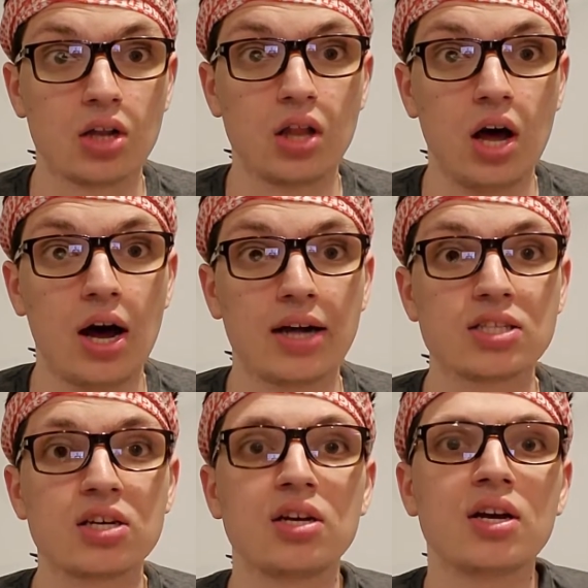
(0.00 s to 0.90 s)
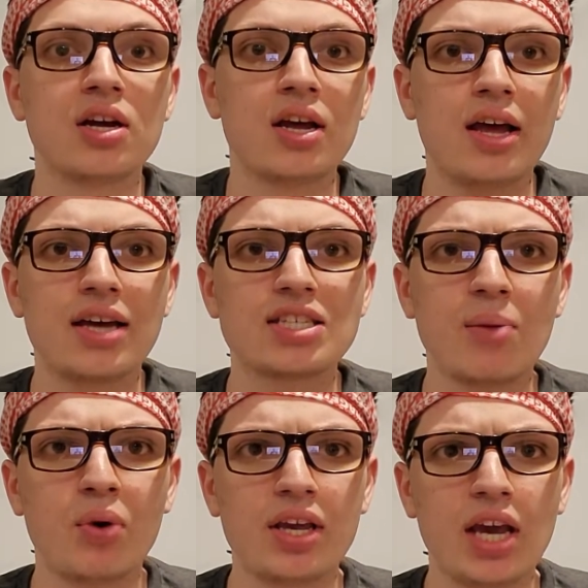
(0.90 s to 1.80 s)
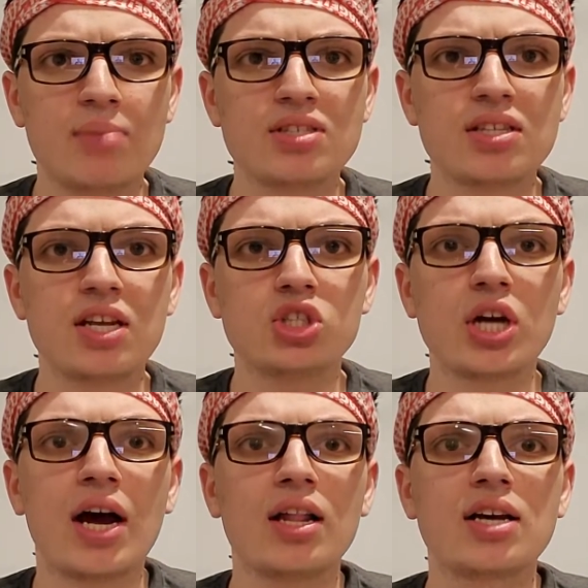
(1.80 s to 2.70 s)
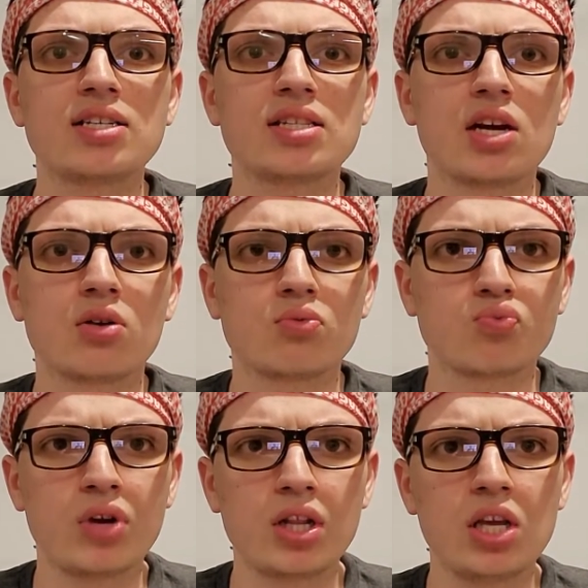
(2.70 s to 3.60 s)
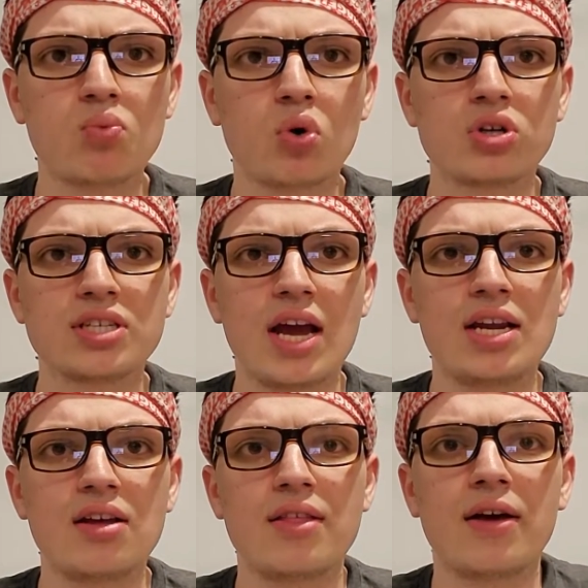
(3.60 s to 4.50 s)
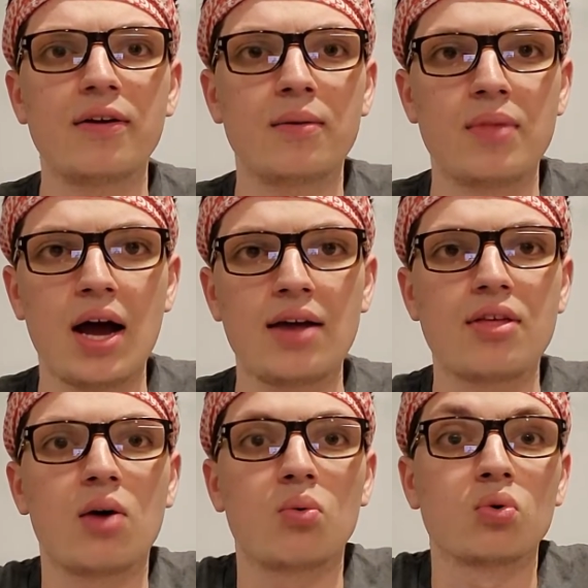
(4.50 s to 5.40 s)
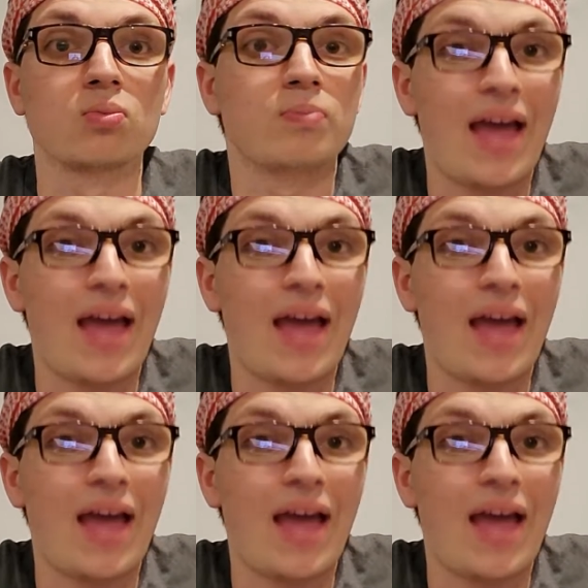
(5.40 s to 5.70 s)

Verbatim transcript: a lot except when it came to the Ninja Allies, there really weren't any of them that I thought were